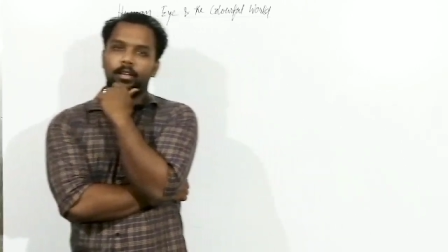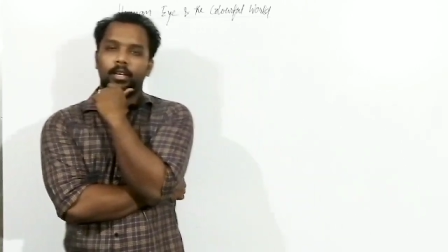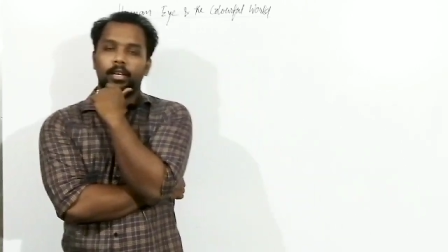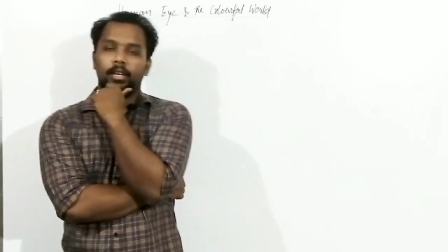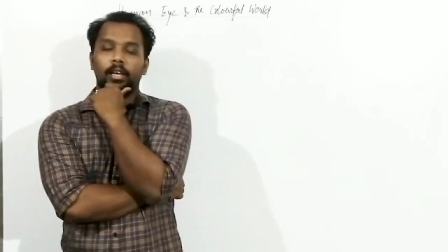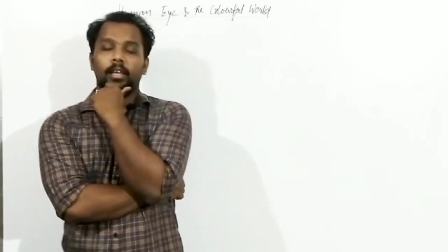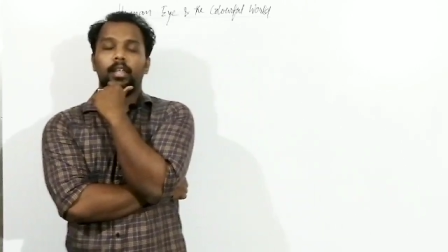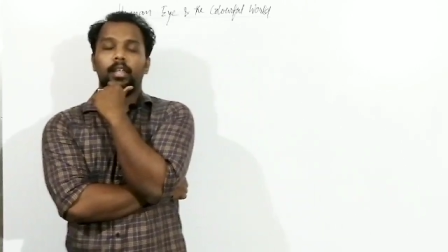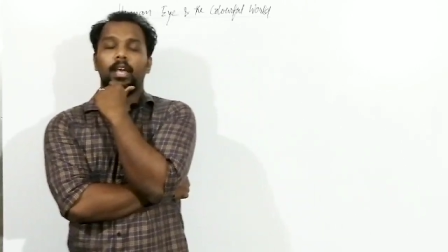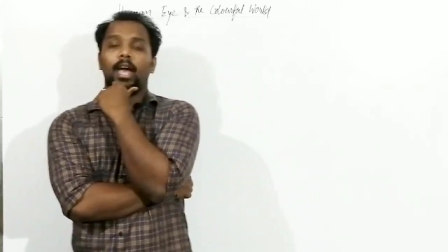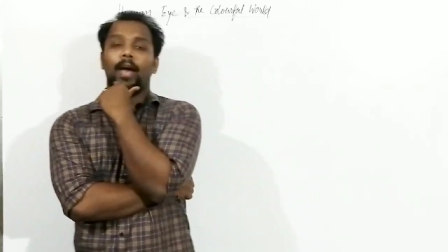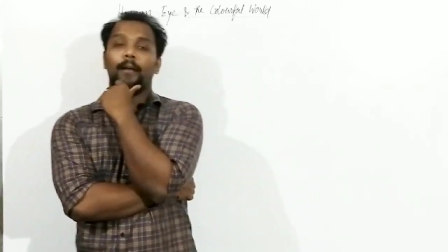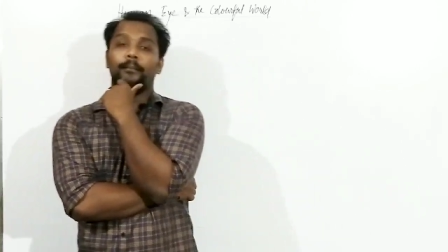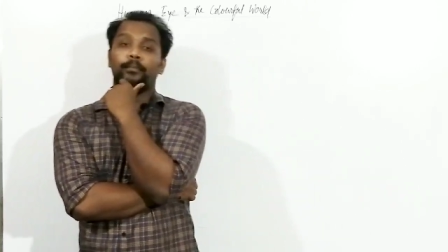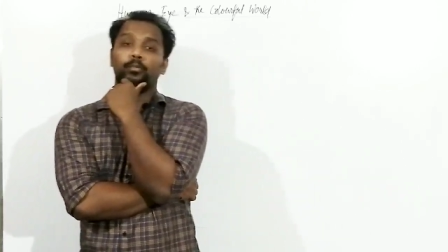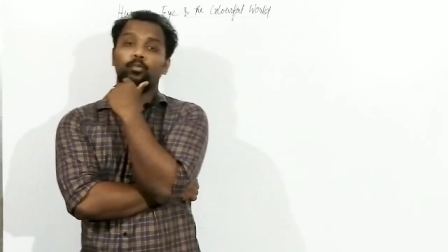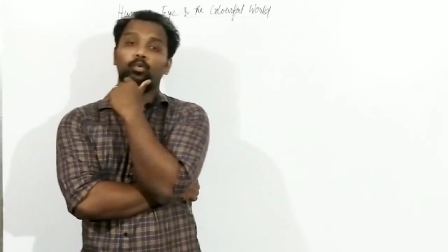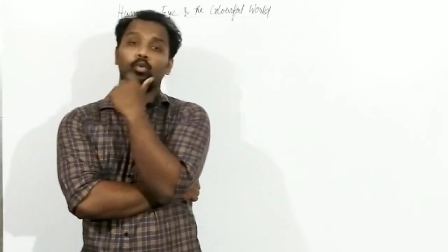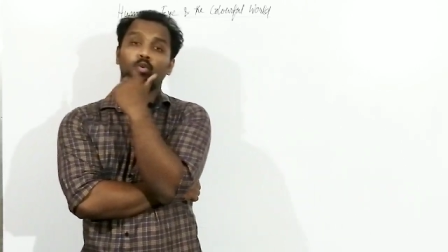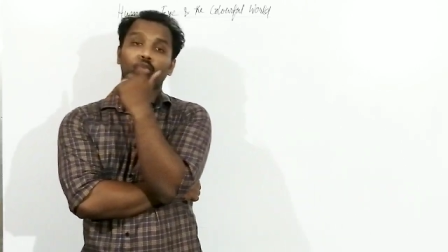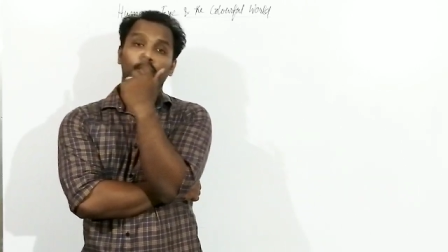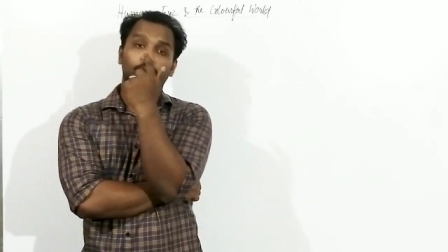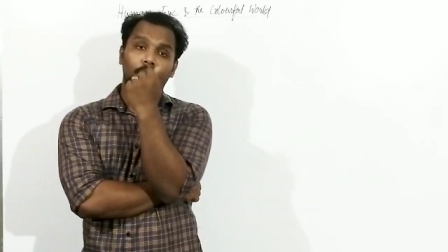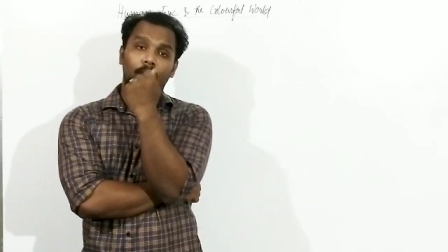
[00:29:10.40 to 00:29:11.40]
it have
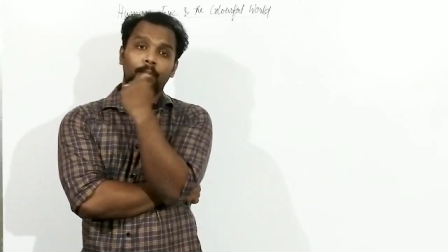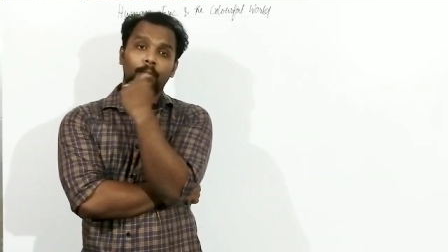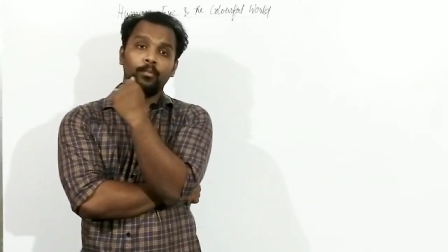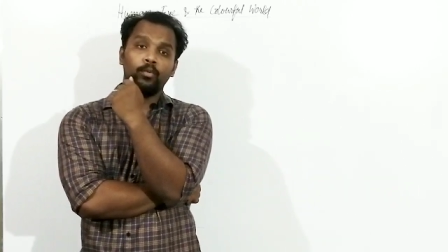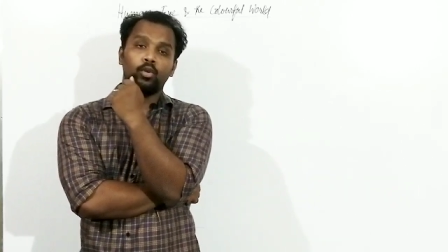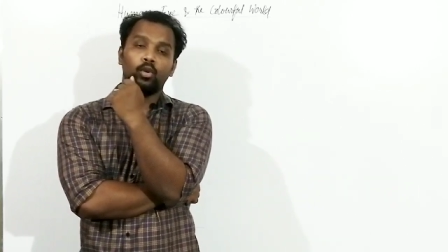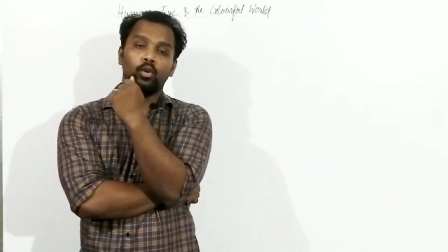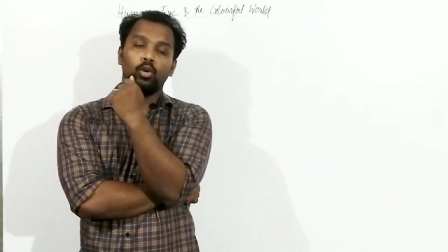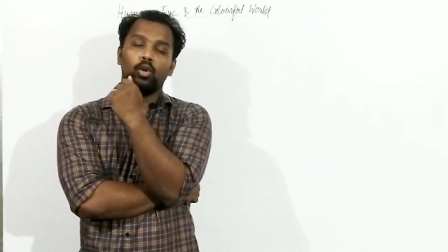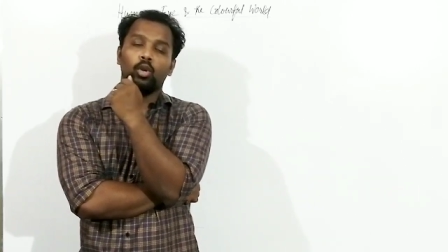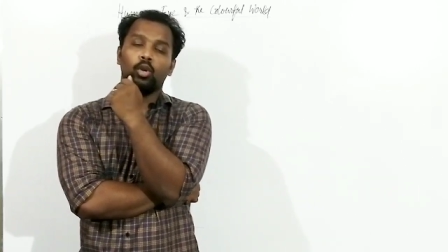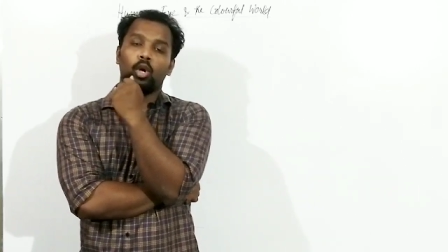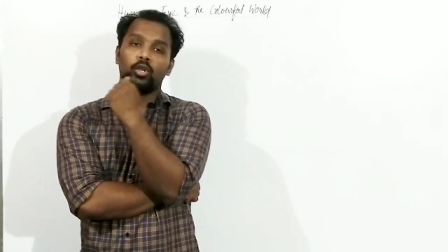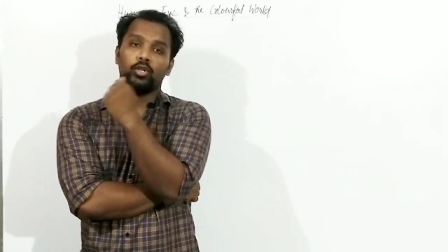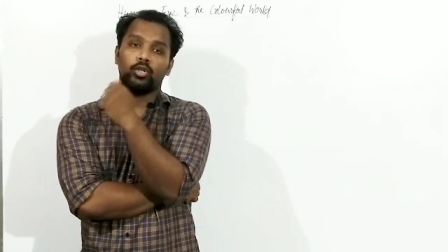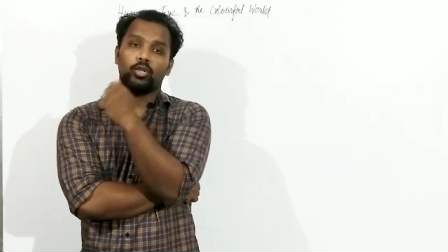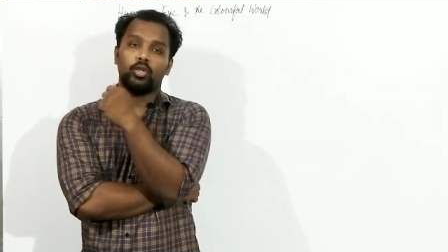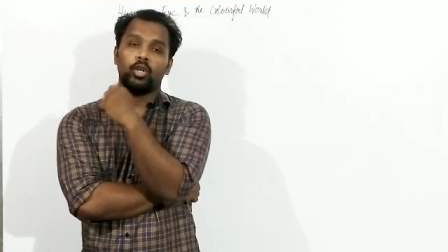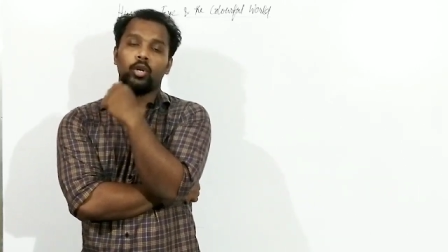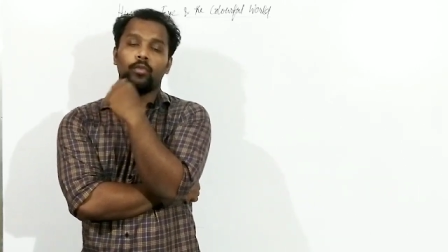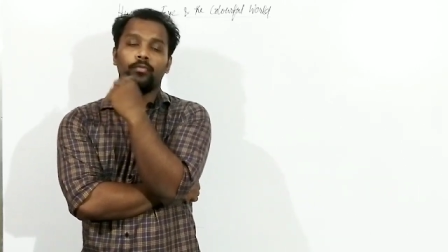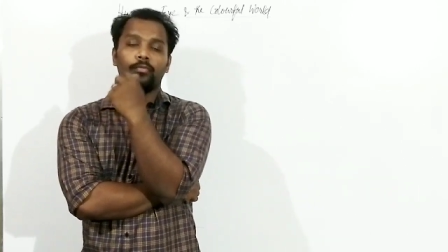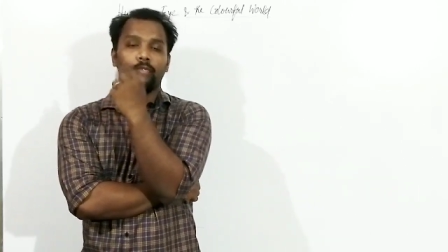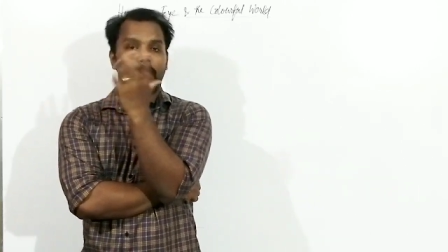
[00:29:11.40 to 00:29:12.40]
to come through lots
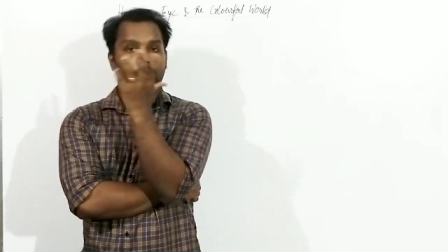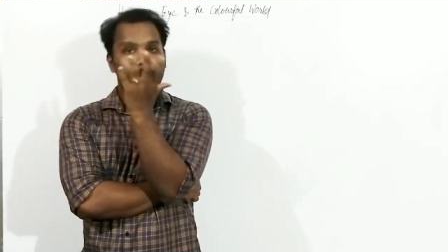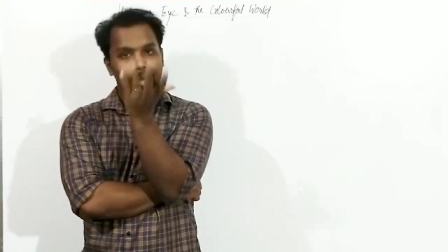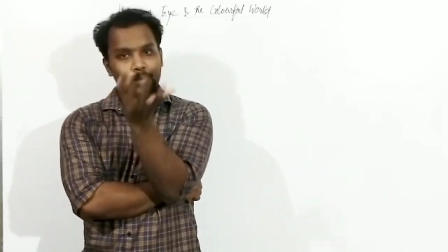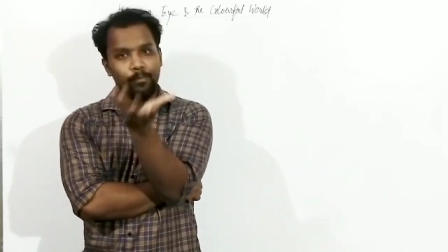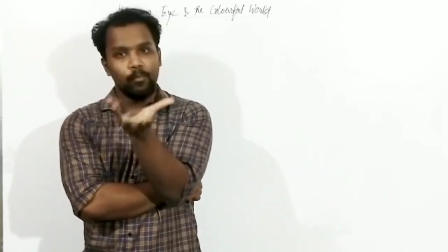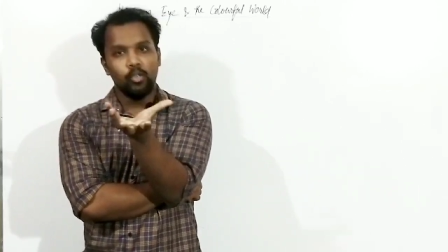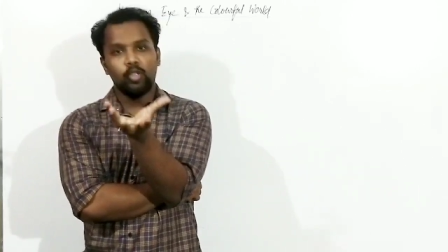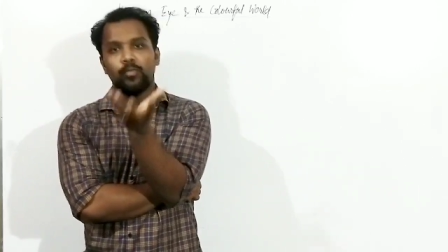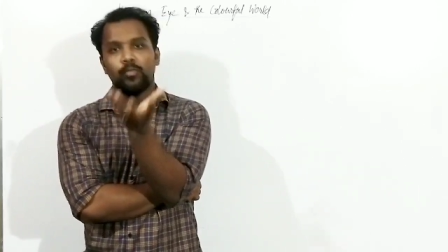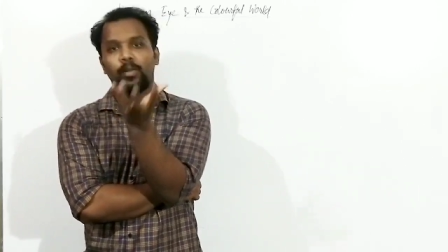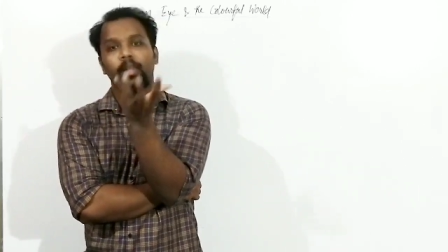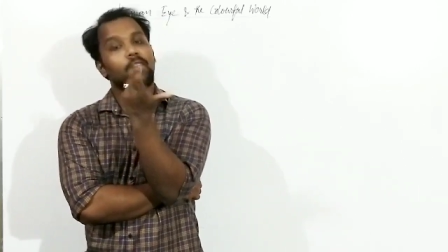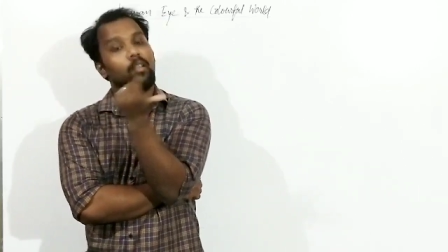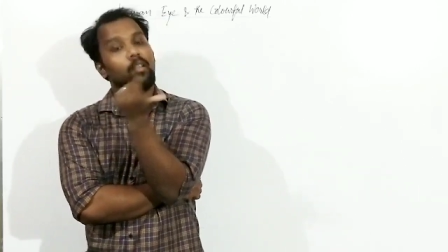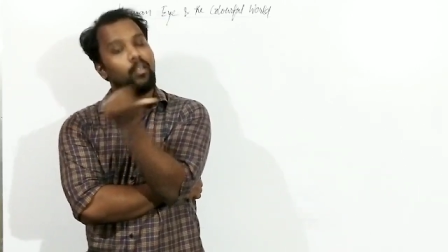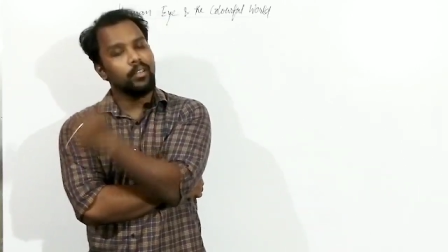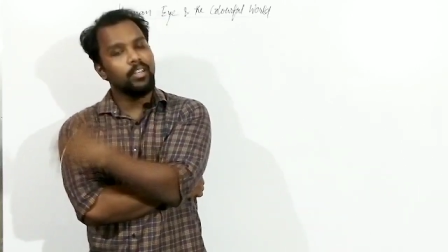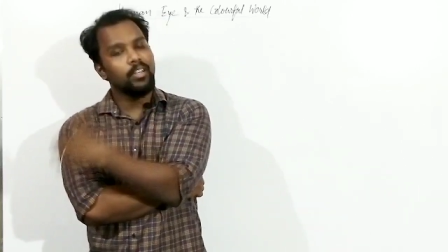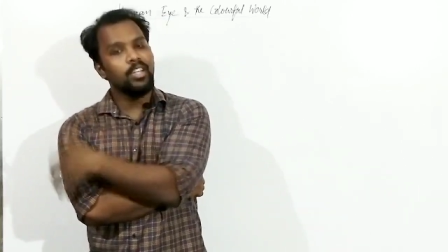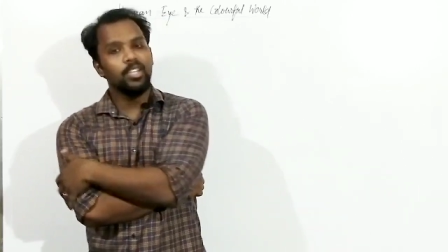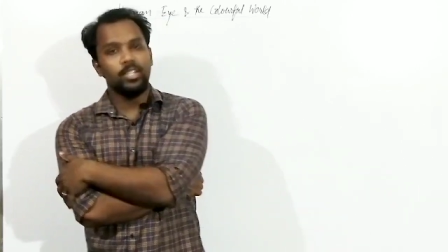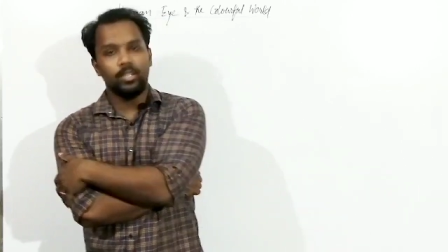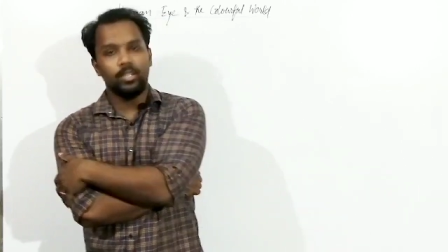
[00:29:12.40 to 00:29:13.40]
of atmospheric
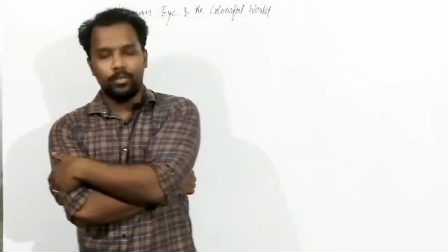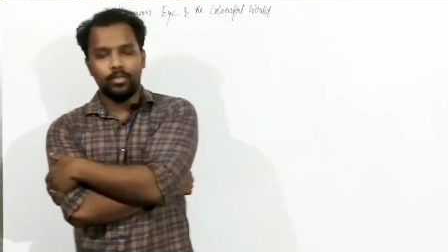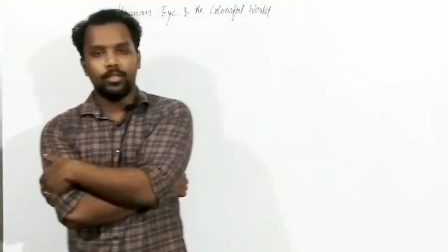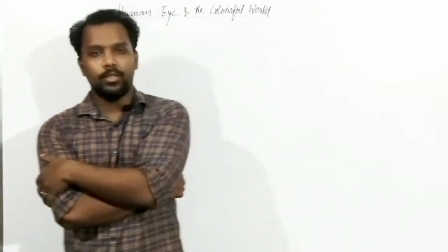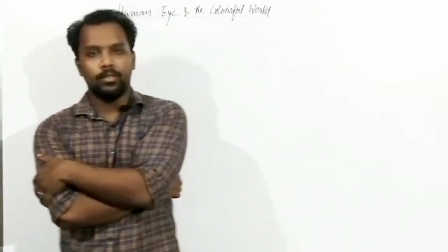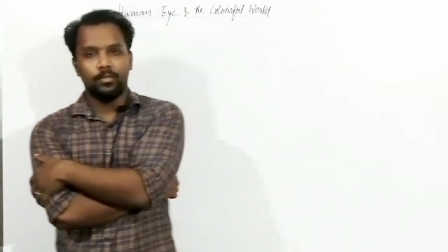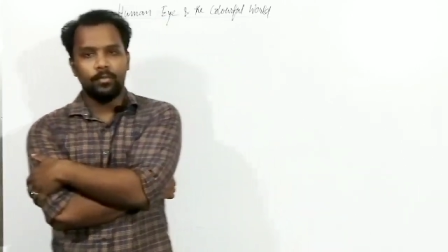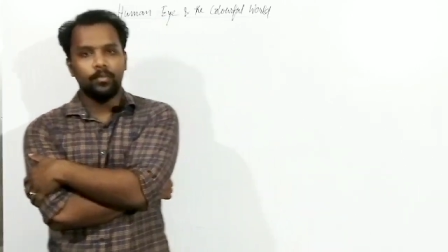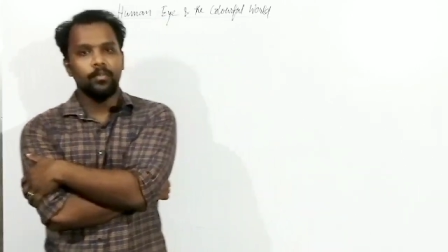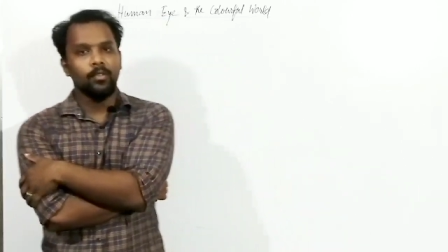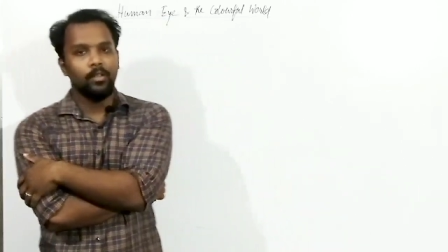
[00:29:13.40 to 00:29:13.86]
conditions.